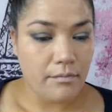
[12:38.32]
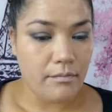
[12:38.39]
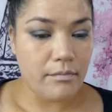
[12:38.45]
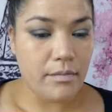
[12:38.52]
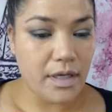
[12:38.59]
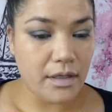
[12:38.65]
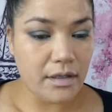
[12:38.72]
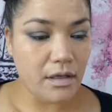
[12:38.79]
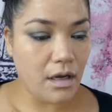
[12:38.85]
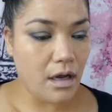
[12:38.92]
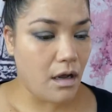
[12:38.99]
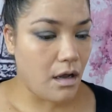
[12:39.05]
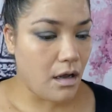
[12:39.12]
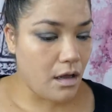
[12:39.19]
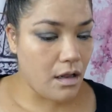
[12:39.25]
my
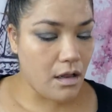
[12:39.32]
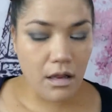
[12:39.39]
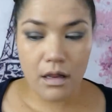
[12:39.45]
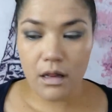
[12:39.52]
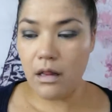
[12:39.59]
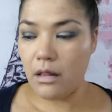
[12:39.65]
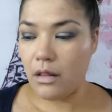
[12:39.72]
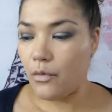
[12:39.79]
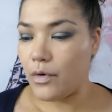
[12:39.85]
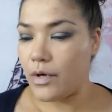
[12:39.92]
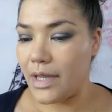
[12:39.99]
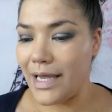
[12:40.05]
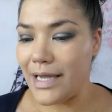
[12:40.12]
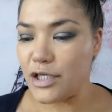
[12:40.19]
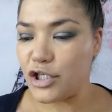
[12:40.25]
lower
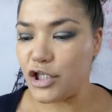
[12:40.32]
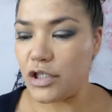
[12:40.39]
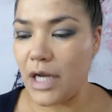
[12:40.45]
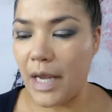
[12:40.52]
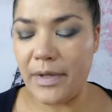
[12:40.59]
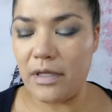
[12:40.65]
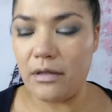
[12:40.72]
lash. My